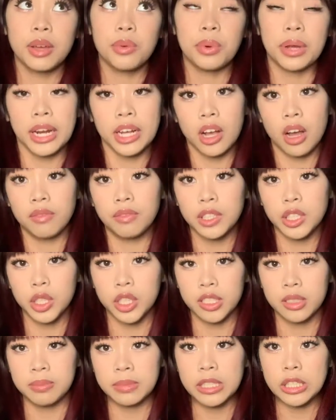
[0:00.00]
What I Got for
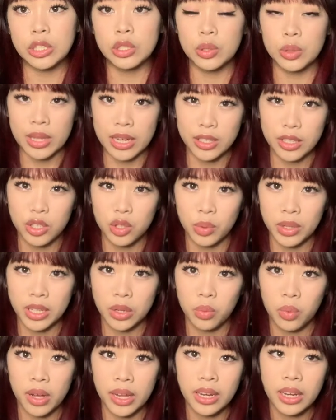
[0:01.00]
Christmas
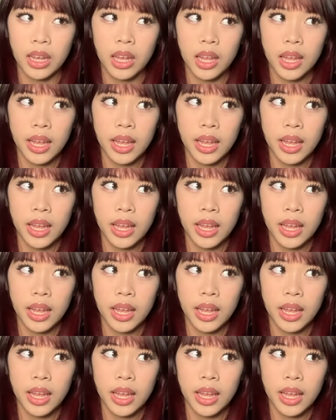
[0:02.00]
2021